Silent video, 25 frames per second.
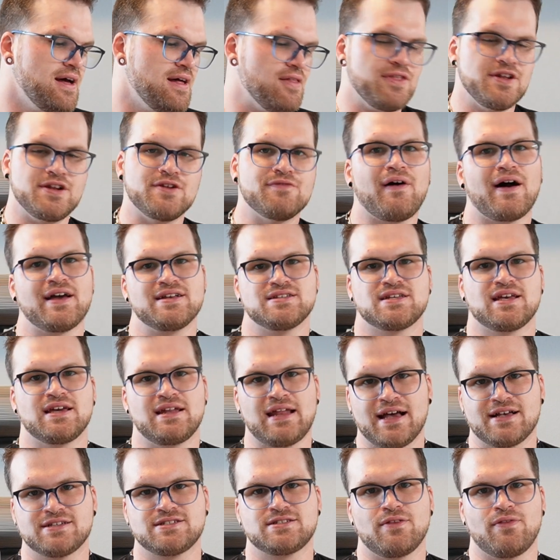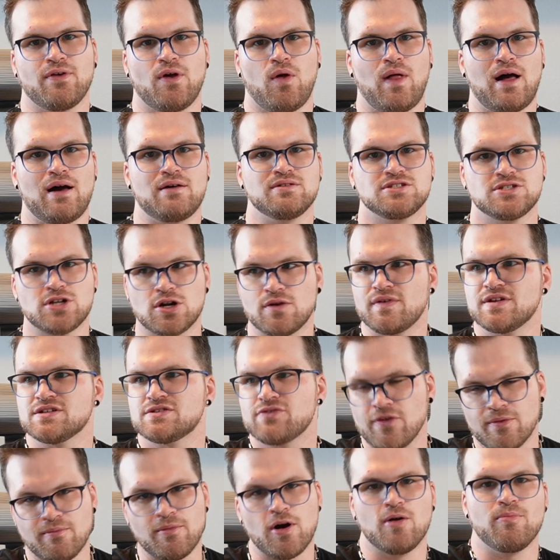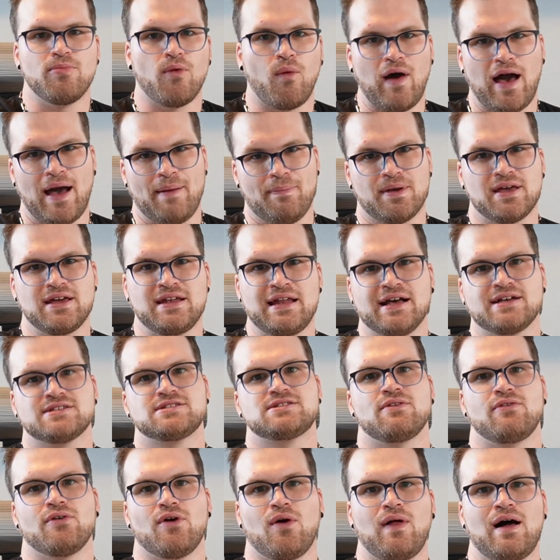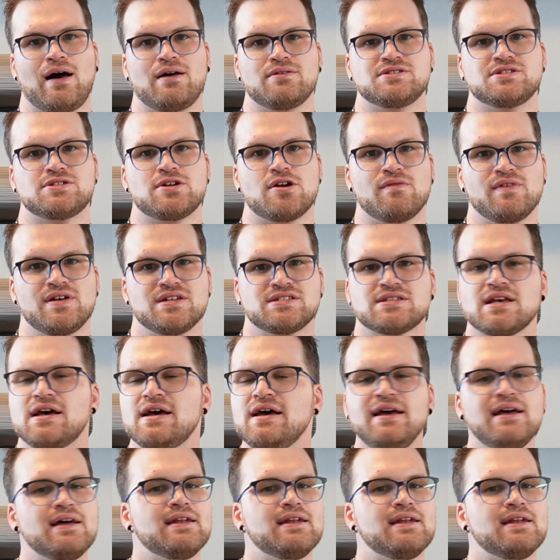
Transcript: The device connects to the cloud service, the mobile app connects to the cloud service.